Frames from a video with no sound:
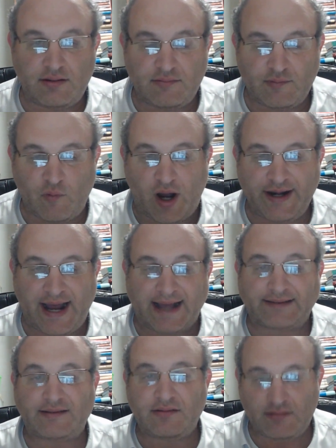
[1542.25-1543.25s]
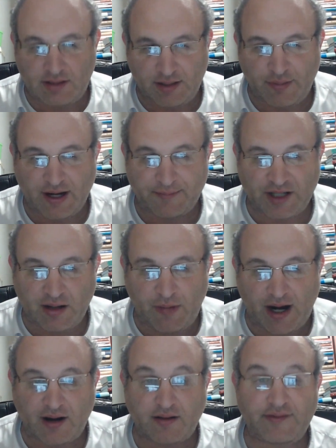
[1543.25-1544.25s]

Why not? He bring up the Gemara.